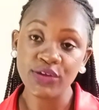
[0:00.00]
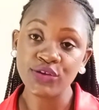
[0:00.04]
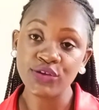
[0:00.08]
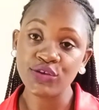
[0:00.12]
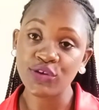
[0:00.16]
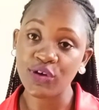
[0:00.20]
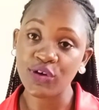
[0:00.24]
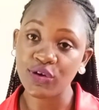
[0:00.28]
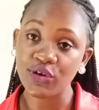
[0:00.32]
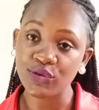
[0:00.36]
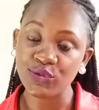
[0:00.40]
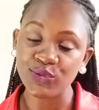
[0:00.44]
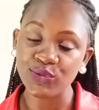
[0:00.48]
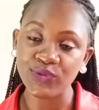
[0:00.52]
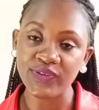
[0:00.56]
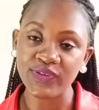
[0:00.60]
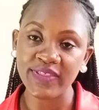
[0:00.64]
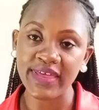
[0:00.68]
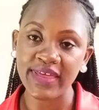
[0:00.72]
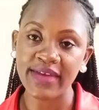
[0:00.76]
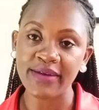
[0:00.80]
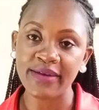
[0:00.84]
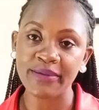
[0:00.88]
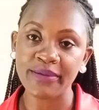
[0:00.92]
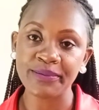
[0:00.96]
Talk to
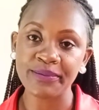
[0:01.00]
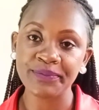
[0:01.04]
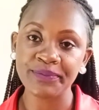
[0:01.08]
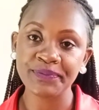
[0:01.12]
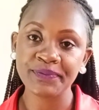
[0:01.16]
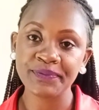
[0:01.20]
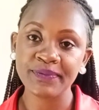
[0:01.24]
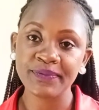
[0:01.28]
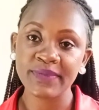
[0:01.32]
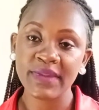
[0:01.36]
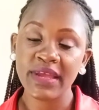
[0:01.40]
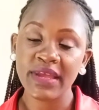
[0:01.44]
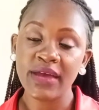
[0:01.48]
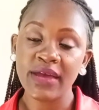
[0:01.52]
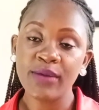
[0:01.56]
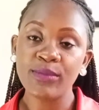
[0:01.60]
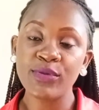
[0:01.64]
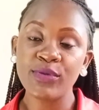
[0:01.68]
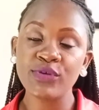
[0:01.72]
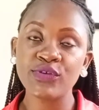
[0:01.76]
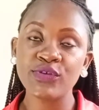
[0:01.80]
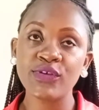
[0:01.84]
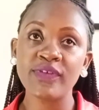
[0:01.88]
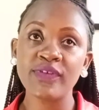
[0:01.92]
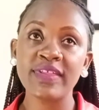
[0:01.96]
them.
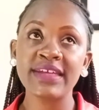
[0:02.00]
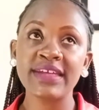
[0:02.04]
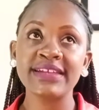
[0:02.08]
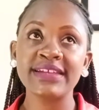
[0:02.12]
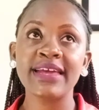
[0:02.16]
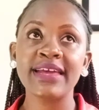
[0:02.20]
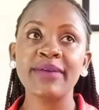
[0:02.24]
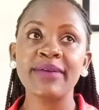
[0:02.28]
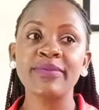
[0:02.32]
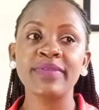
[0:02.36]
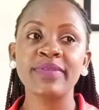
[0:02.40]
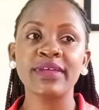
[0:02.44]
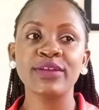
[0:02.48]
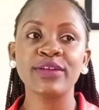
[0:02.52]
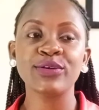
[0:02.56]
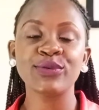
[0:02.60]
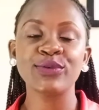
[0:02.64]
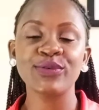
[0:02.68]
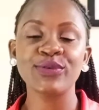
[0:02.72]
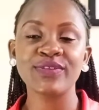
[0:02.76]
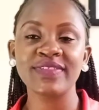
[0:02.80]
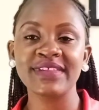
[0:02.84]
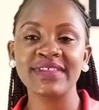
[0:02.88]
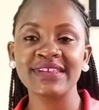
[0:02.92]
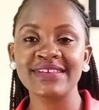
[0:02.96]
Most of the time they
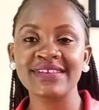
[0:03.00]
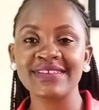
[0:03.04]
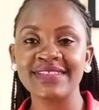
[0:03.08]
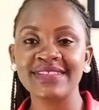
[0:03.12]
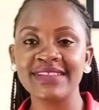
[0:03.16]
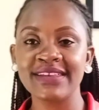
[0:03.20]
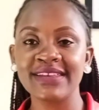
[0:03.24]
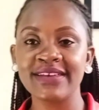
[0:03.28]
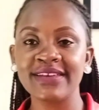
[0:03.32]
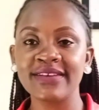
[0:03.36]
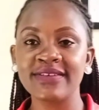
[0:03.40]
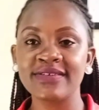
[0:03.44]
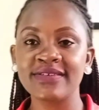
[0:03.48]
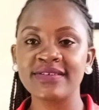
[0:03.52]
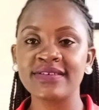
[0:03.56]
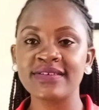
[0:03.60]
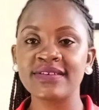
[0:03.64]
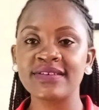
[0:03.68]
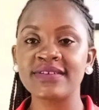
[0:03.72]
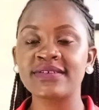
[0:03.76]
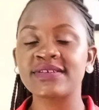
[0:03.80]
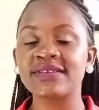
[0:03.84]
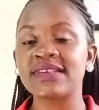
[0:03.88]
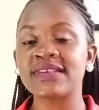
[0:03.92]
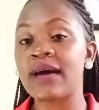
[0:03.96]
do these things.
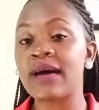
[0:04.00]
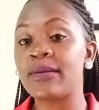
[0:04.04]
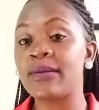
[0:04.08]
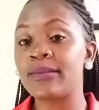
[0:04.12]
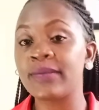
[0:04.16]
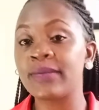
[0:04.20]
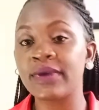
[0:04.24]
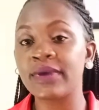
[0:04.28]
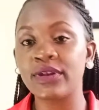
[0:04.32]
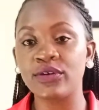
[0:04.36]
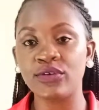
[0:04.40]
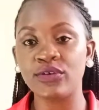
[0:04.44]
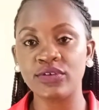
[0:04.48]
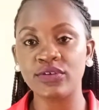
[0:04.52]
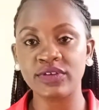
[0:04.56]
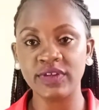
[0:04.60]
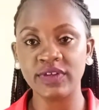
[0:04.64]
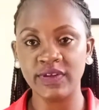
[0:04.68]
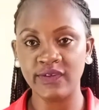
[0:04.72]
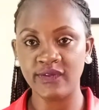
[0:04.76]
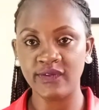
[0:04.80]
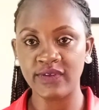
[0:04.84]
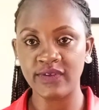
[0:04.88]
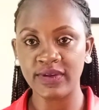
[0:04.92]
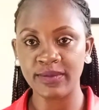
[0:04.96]
Some may not
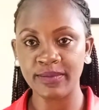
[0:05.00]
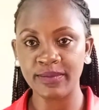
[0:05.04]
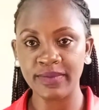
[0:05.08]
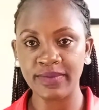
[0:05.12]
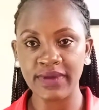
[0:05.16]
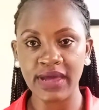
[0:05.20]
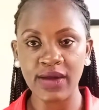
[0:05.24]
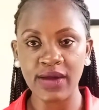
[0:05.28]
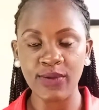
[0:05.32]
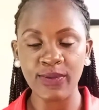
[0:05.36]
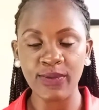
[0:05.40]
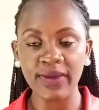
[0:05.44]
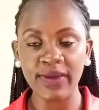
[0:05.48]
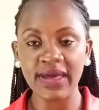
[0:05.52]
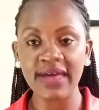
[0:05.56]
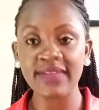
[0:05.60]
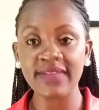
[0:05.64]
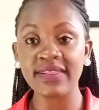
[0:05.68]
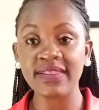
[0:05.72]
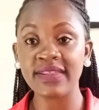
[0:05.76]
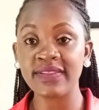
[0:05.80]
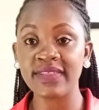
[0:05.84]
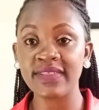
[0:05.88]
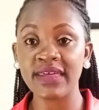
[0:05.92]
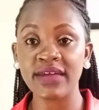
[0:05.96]
even be aware
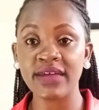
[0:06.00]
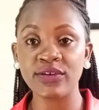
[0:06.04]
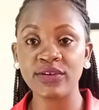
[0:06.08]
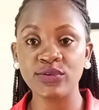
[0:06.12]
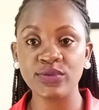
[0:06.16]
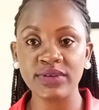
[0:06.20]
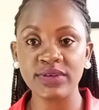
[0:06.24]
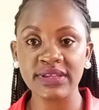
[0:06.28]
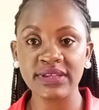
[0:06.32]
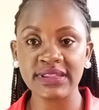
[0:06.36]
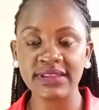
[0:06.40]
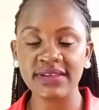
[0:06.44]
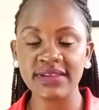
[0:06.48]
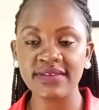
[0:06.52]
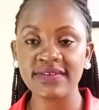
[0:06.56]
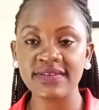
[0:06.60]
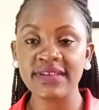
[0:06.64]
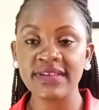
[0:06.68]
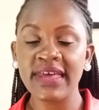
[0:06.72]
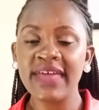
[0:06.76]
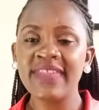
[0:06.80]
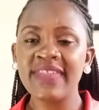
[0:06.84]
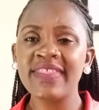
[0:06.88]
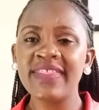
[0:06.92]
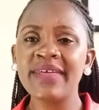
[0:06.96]
that they are doing this.
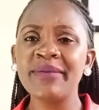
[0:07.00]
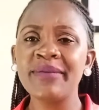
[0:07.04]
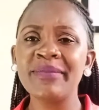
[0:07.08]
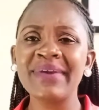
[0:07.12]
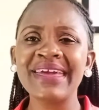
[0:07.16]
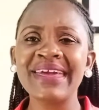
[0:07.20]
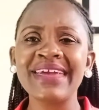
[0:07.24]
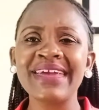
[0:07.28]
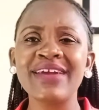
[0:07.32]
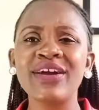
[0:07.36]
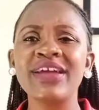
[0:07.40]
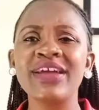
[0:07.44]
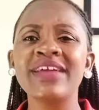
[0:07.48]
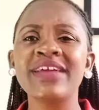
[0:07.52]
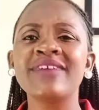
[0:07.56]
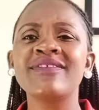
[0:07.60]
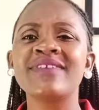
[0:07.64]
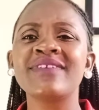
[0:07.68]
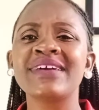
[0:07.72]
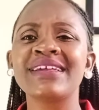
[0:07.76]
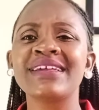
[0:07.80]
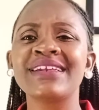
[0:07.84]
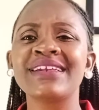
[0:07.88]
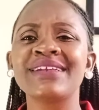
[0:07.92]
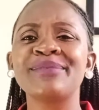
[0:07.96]
They may
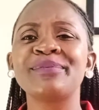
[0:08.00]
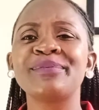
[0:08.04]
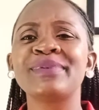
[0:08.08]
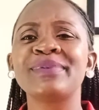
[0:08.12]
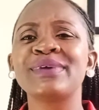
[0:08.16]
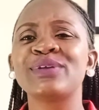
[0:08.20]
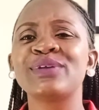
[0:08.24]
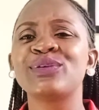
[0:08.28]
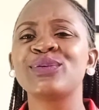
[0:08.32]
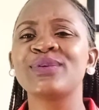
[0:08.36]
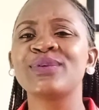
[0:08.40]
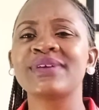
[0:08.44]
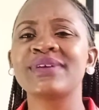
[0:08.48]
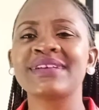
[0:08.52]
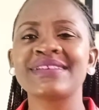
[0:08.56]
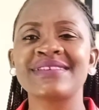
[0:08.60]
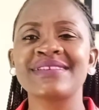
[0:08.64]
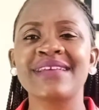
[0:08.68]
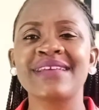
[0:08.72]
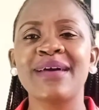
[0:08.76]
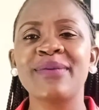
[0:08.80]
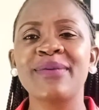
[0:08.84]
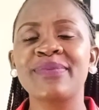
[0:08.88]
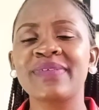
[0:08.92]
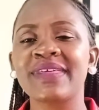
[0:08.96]
even be doing
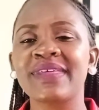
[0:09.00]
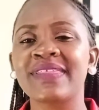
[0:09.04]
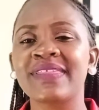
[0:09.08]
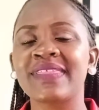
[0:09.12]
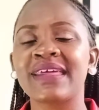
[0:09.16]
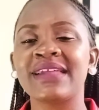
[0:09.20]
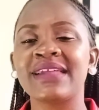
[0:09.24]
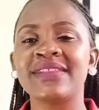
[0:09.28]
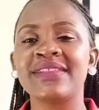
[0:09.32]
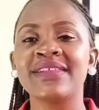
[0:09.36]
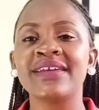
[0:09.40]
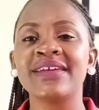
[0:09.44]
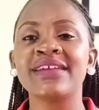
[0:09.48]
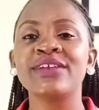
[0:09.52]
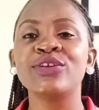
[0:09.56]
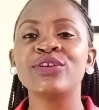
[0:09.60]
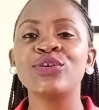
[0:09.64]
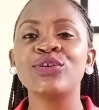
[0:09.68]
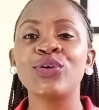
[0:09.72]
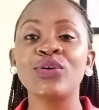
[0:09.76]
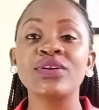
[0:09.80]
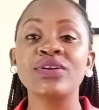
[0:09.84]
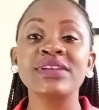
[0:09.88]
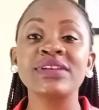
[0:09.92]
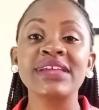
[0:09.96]
something that they
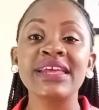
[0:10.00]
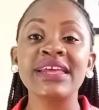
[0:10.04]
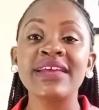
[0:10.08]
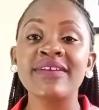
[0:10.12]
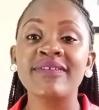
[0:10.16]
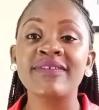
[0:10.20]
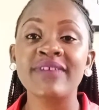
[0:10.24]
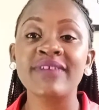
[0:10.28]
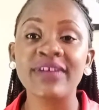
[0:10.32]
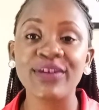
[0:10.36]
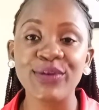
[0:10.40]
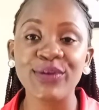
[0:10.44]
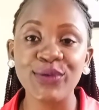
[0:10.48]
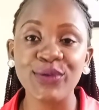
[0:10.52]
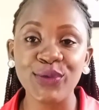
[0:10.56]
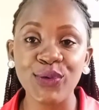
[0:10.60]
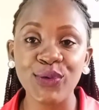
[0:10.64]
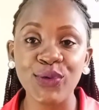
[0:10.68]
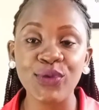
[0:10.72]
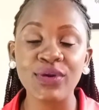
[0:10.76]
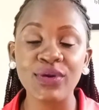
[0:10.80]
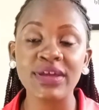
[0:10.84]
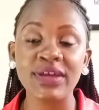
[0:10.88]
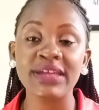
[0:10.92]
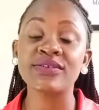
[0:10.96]
don't even
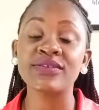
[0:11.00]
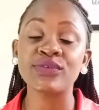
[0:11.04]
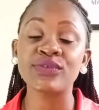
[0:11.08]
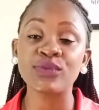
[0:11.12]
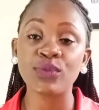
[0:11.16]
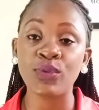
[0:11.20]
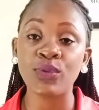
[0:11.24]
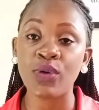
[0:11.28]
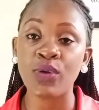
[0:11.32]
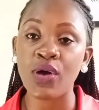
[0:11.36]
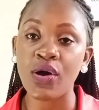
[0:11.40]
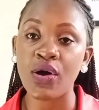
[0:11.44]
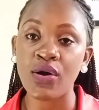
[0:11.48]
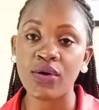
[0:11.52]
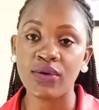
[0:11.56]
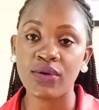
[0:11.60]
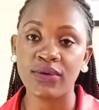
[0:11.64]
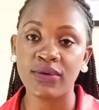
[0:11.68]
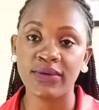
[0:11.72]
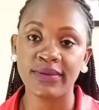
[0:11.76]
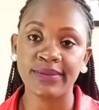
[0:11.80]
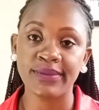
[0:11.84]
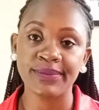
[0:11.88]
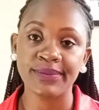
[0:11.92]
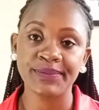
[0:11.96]
know is
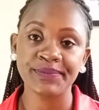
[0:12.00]
wrong.